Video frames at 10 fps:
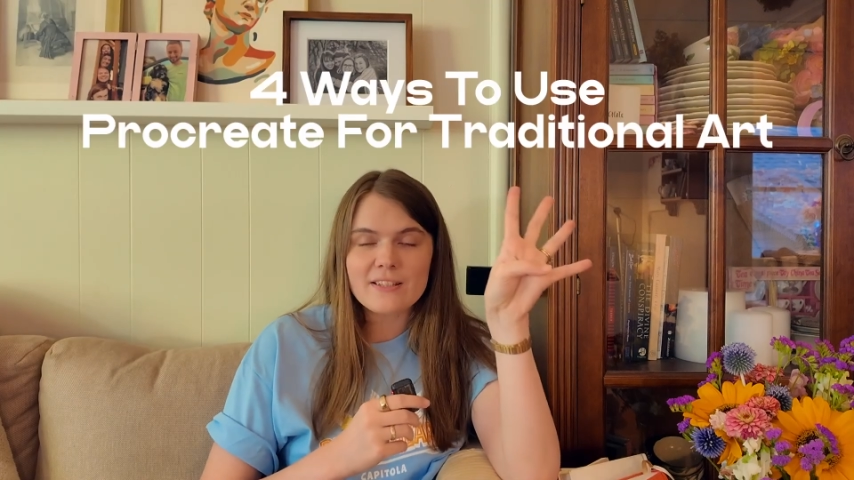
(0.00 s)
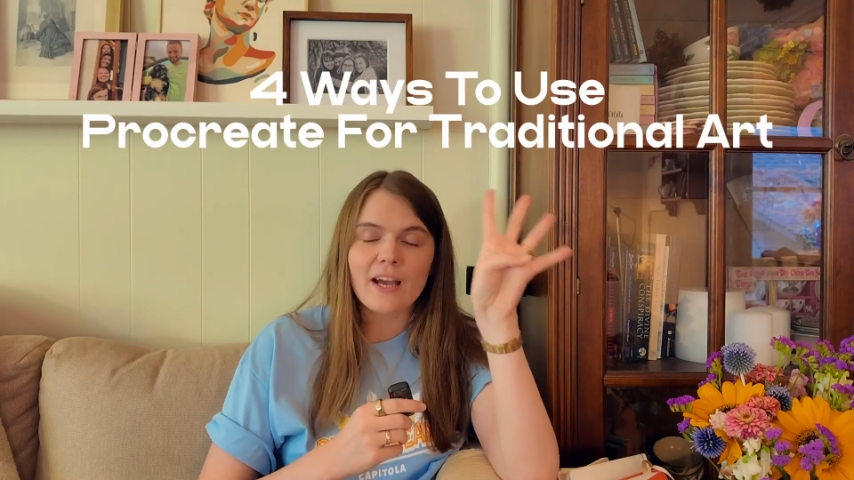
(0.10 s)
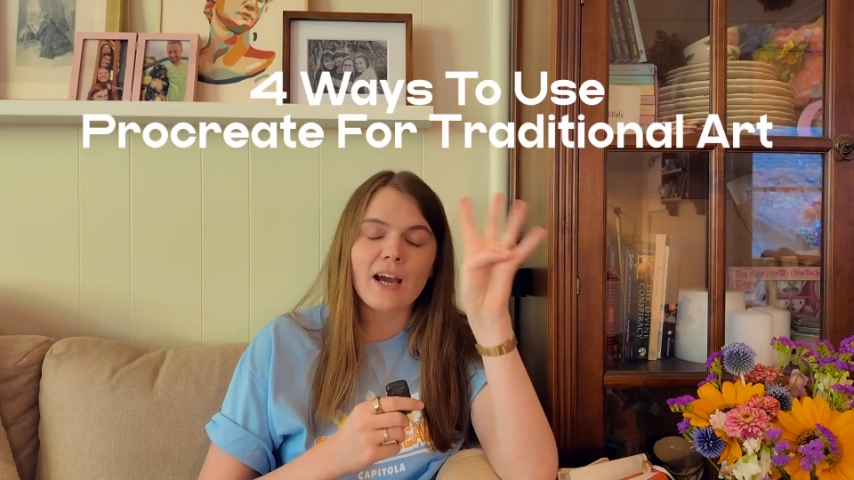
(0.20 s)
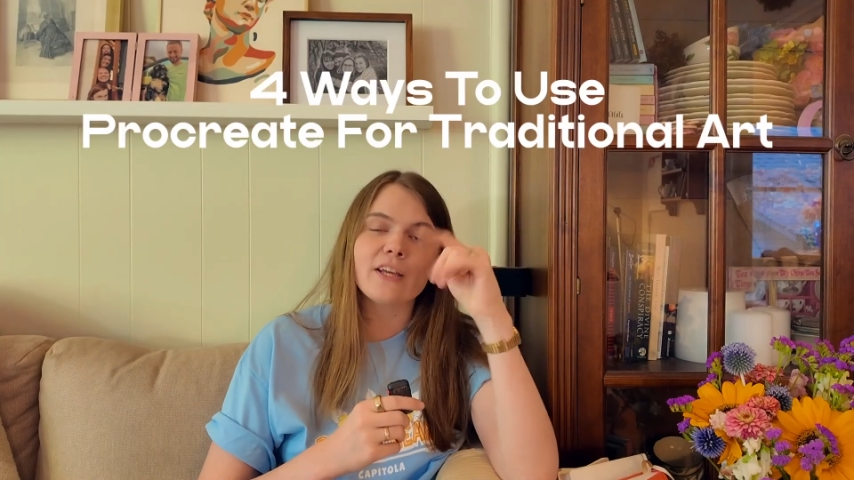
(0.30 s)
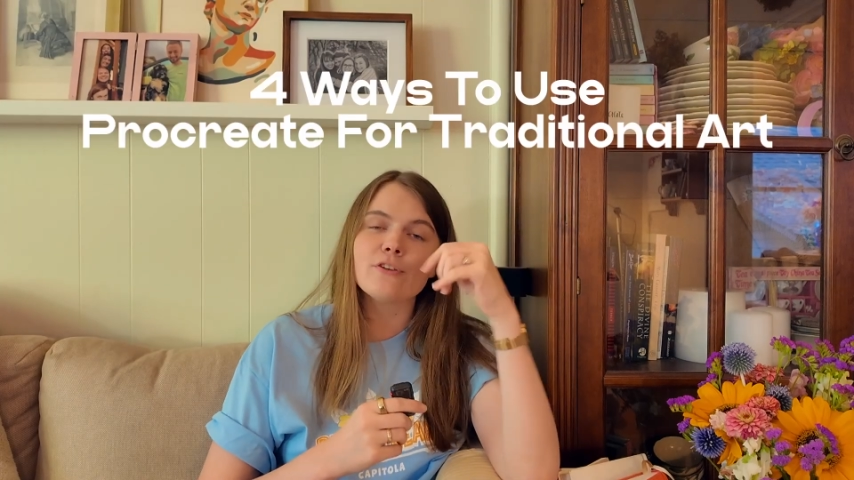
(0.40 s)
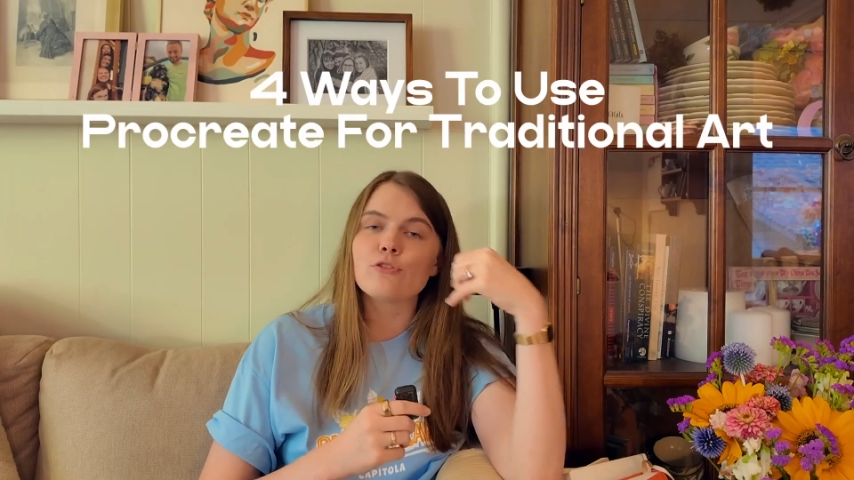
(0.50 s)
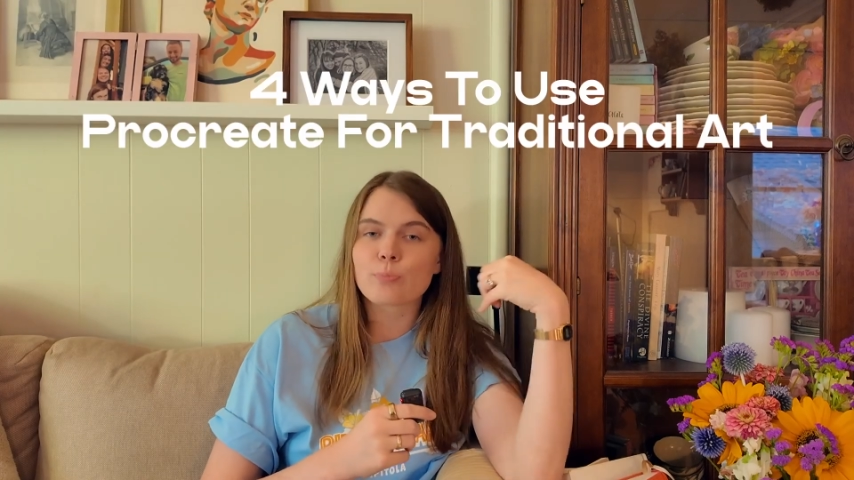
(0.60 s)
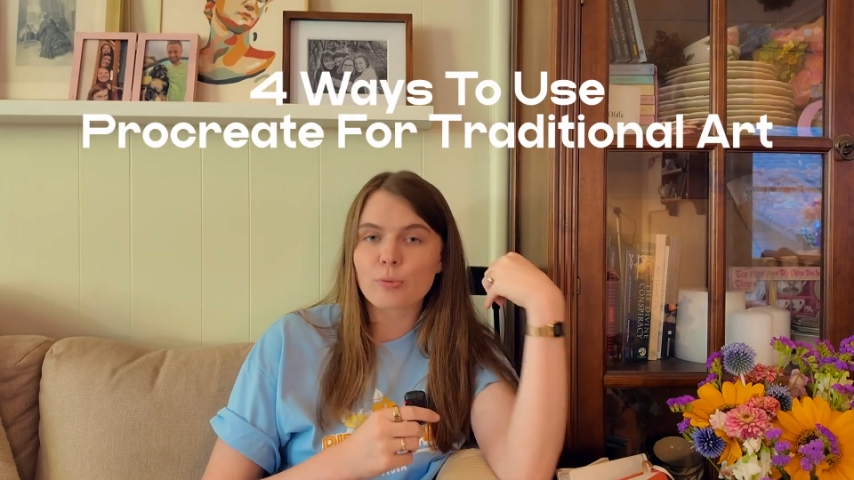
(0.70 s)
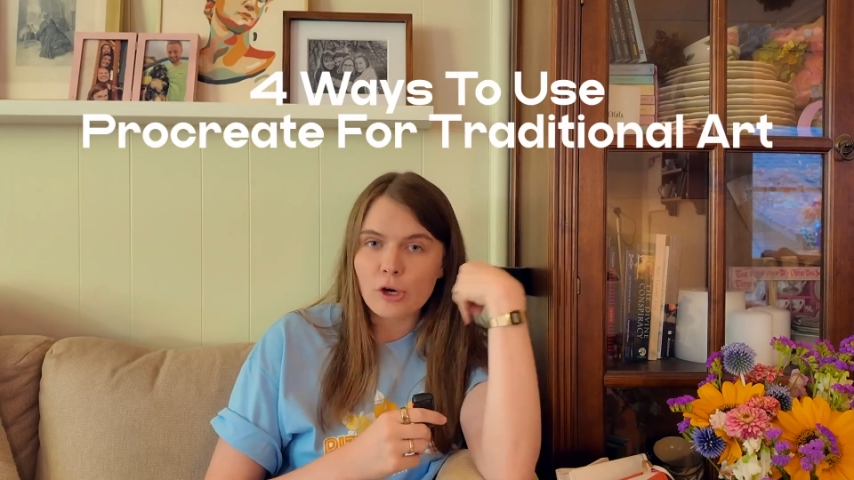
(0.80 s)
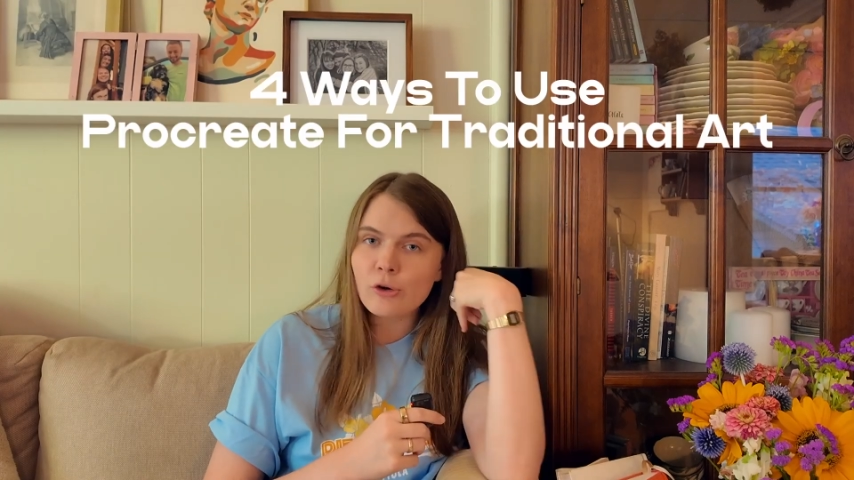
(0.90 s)
that I use
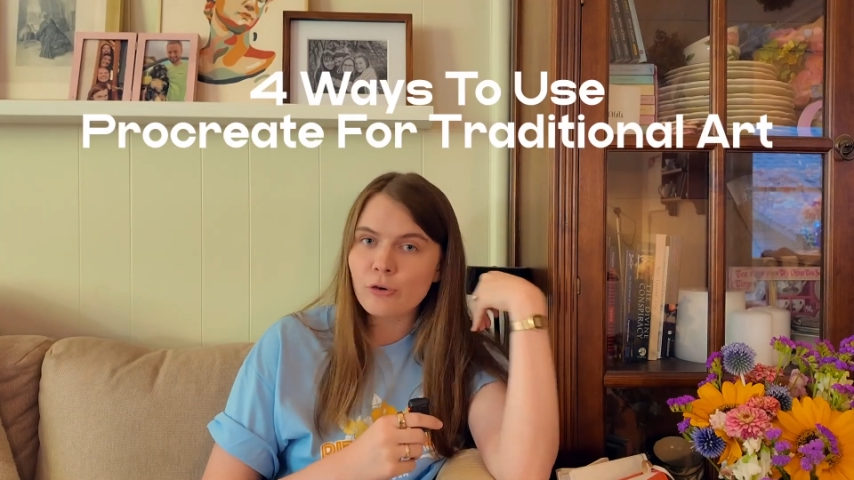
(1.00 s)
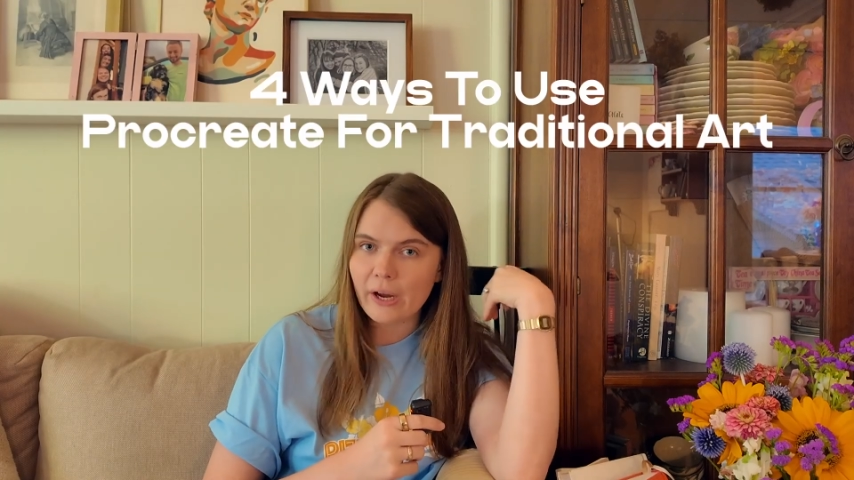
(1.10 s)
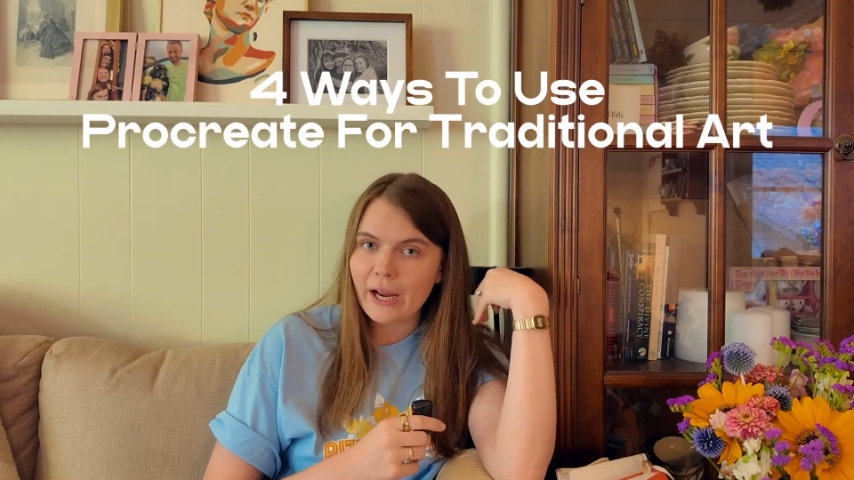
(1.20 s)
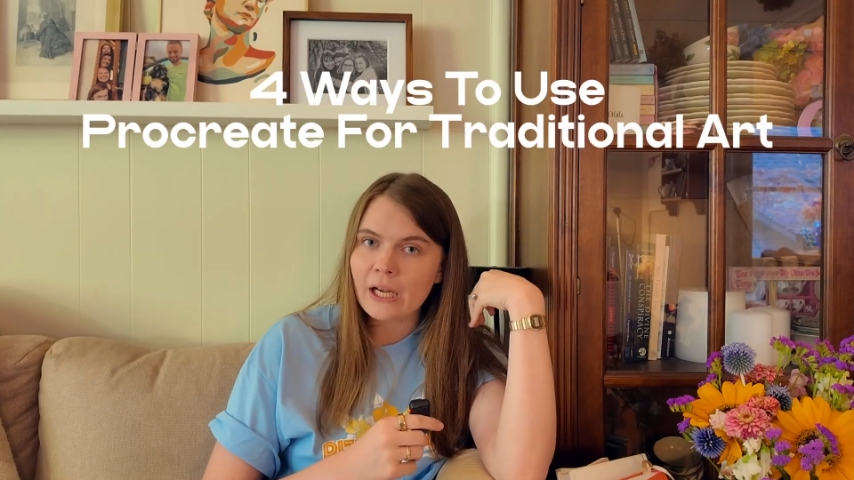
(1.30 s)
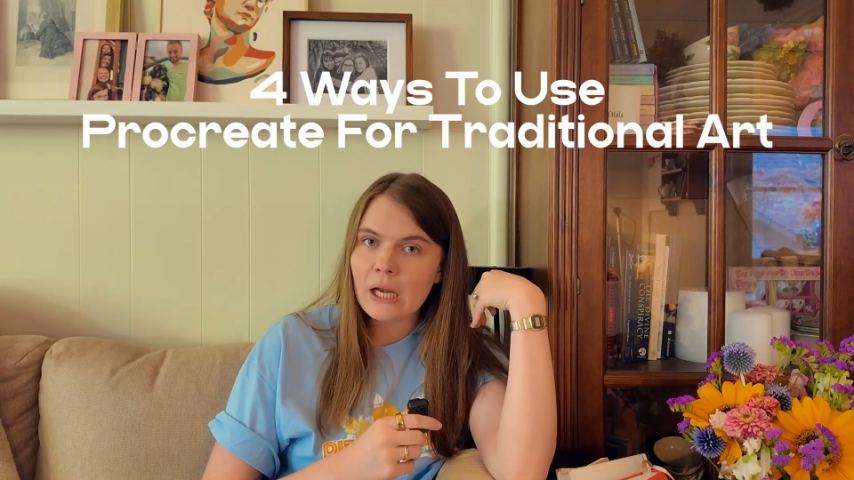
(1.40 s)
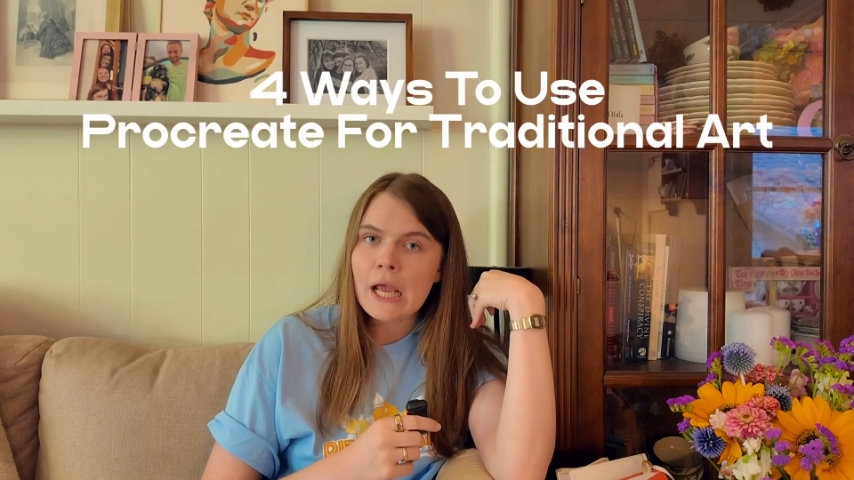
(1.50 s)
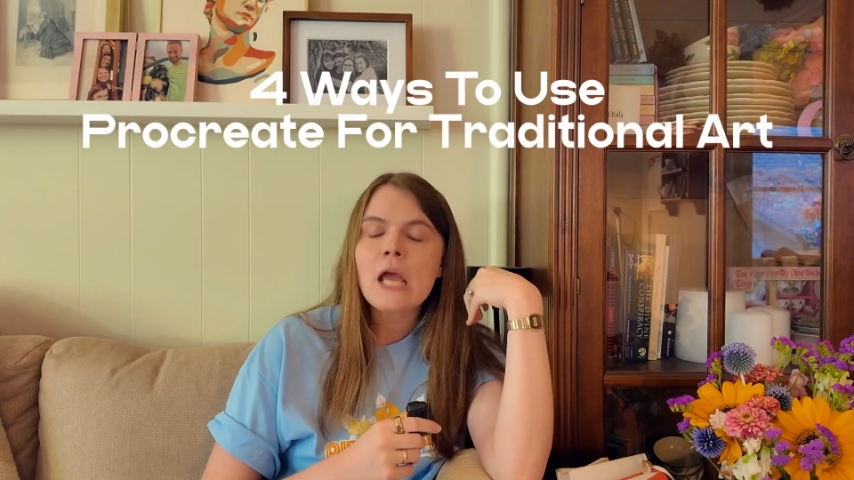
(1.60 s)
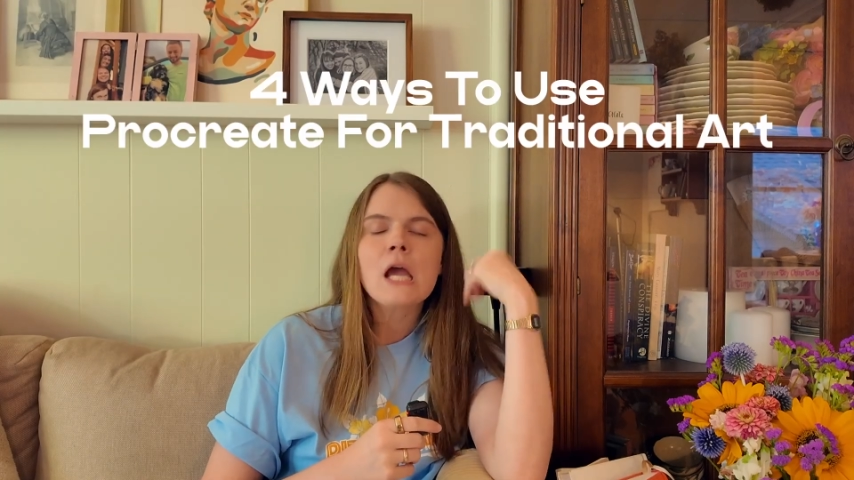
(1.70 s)
Procreate